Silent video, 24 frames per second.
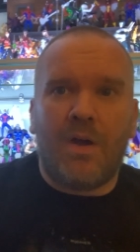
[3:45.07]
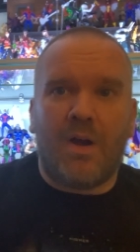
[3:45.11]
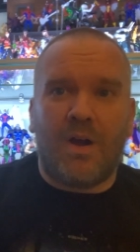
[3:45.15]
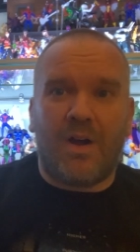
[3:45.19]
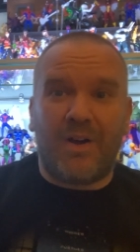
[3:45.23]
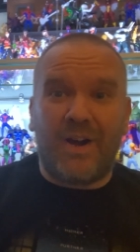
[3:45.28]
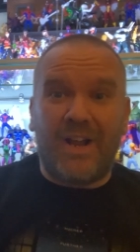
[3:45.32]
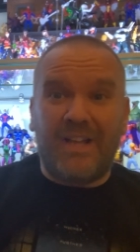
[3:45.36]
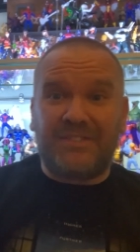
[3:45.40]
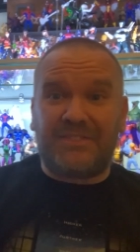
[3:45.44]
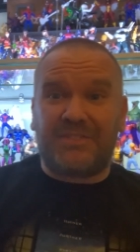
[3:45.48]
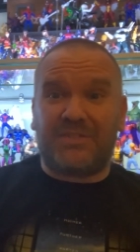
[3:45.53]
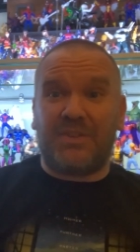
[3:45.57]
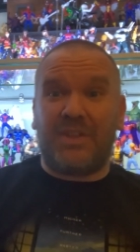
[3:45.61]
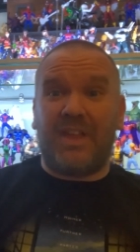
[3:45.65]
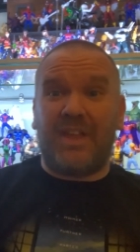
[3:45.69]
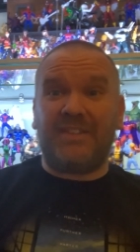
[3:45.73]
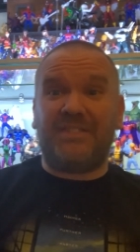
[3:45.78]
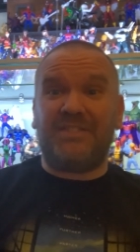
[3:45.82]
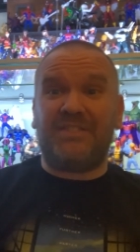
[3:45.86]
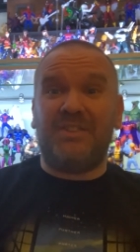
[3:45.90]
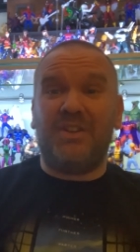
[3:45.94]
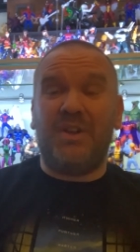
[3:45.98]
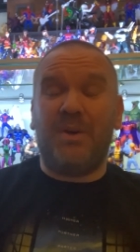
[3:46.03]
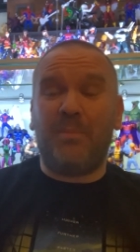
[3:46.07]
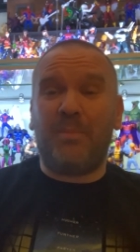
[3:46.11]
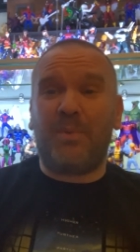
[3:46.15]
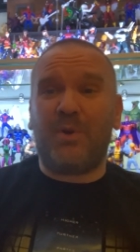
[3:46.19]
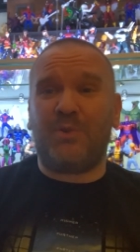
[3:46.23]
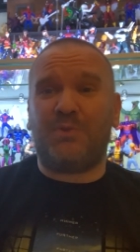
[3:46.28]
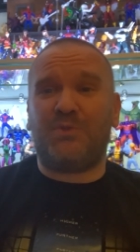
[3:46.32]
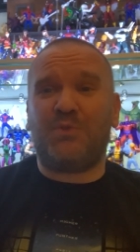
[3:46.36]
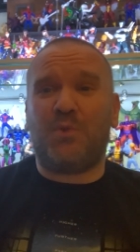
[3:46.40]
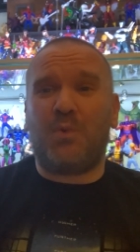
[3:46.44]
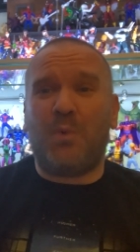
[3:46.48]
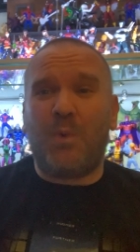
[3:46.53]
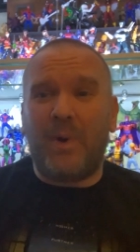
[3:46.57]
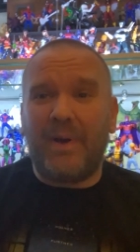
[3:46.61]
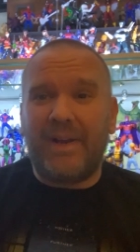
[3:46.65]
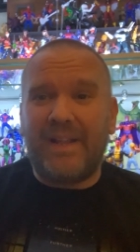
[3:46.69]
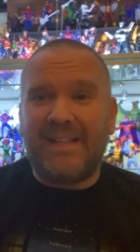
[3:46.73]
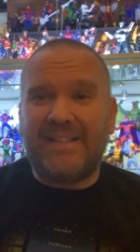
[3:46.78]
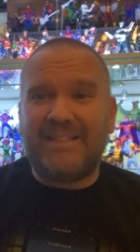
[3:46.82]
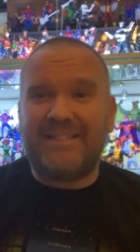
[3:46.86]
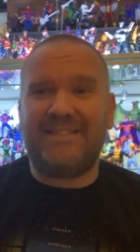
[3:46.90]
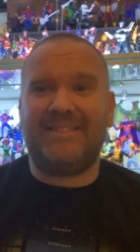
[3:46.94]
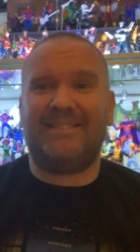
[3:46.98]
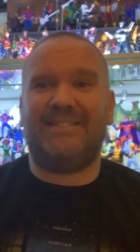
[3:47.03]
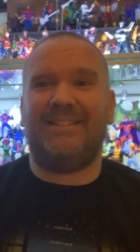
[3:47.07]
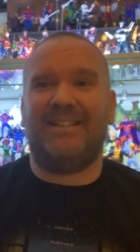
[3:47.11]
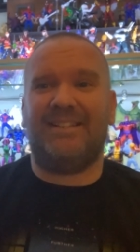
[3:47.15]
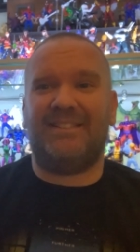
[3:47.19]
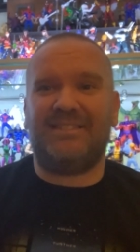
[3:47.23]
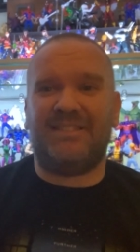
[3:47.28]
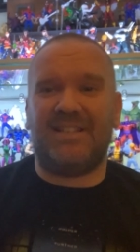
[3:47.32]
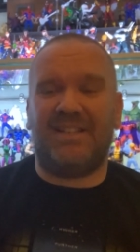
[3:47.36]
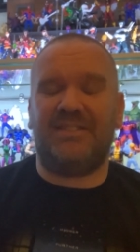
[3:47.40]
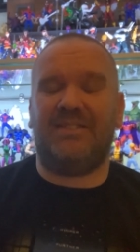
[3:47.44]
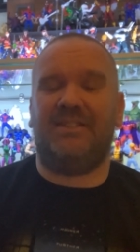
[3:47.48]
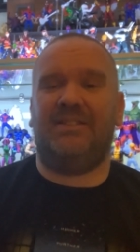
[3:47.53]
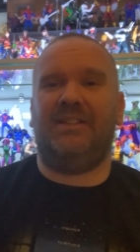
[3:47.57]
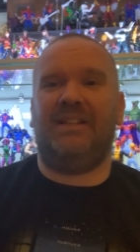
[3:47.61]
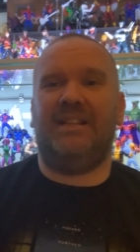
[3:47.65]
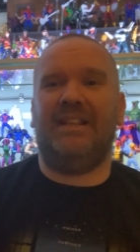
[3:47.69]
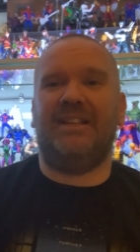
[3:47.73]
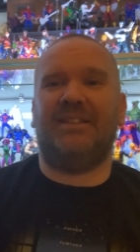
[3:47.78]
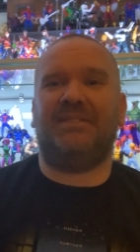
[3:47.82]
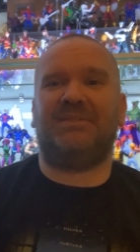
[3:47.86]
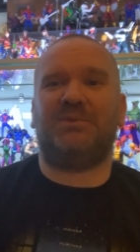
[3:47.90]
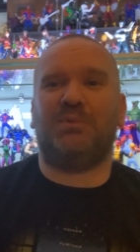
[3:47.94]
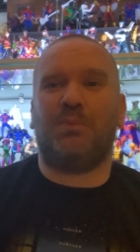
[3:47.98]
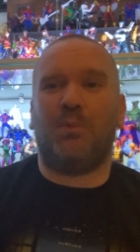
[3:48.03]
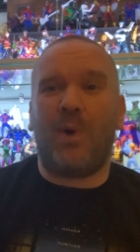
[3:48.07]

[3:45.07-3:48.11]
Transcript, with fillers: All right, so that's number twenty-six on the list.